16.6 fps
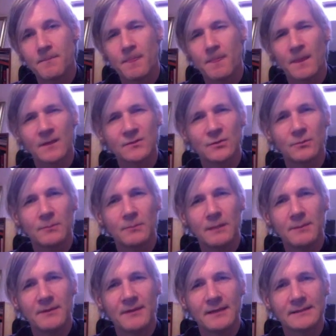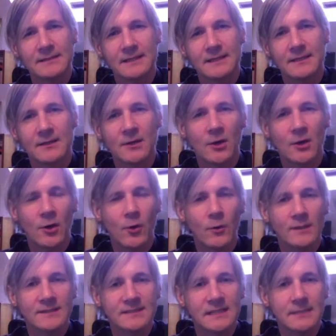So it may be things like, oh, it
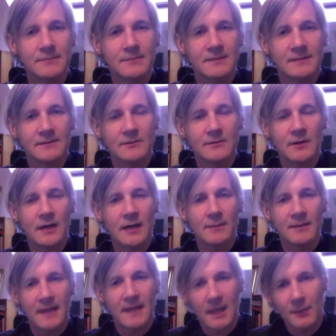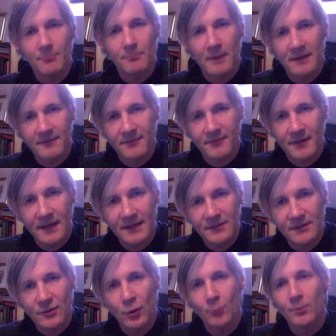seemed that it helped my friend
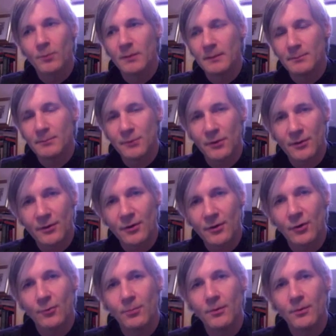cope or my brother cope,